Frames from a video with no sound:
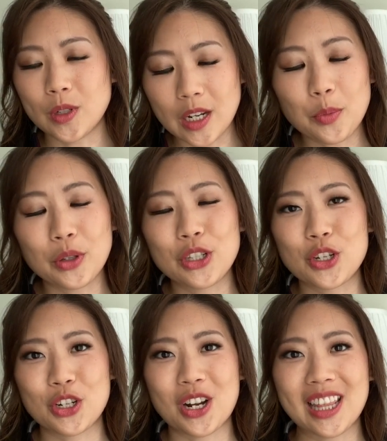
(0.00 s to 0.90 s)
didn't pull the
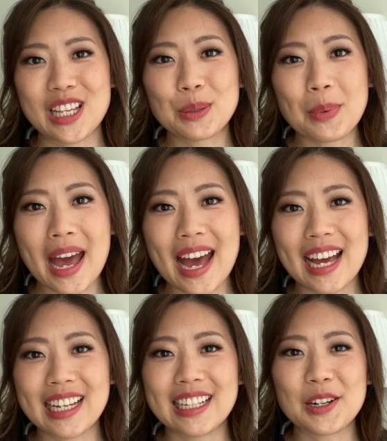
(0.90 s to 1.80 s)
trigger on this
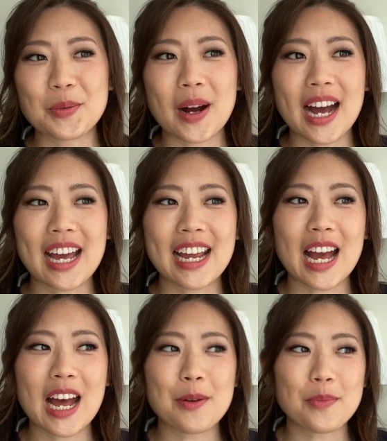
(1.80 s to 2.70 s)
bag, why
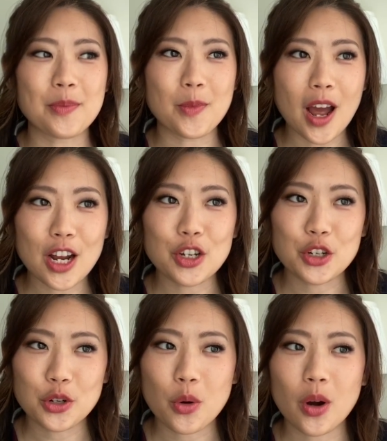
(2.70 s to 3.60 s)
I'm not
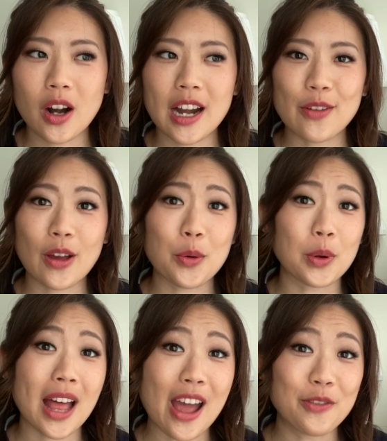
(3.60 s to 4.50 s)
sure if I
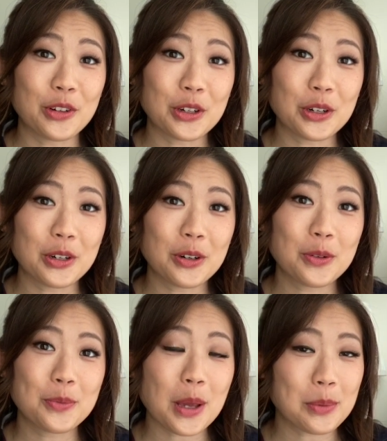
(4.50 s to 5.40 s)
will
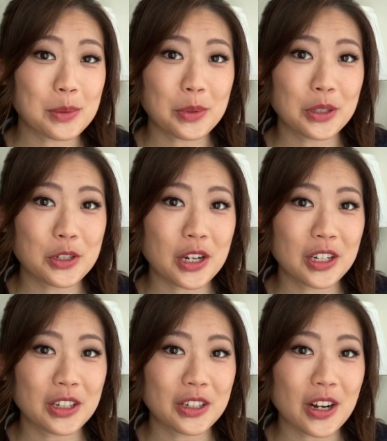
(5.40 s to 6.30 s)
ever be able to pull the
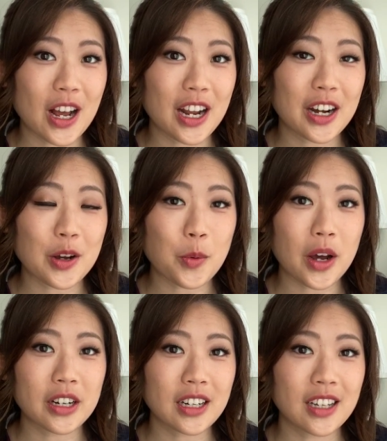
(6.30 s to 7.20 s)
trigger on a
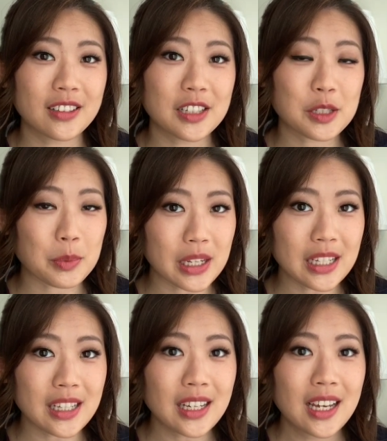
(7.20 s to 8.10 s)
watercolor
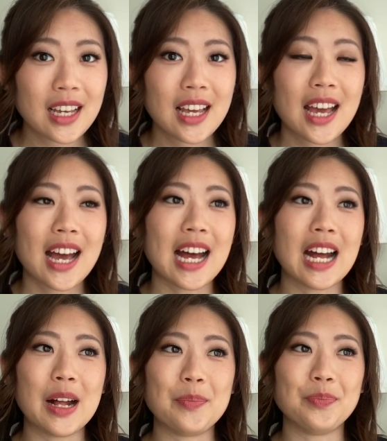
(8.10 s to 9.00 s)
speedy.
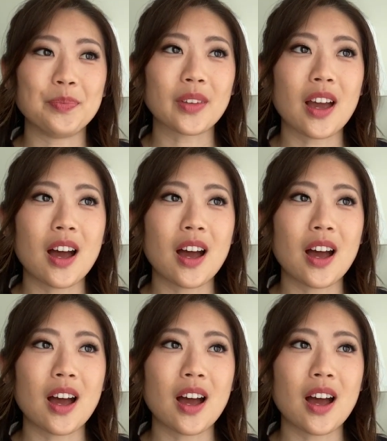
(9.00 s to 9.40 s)
Um,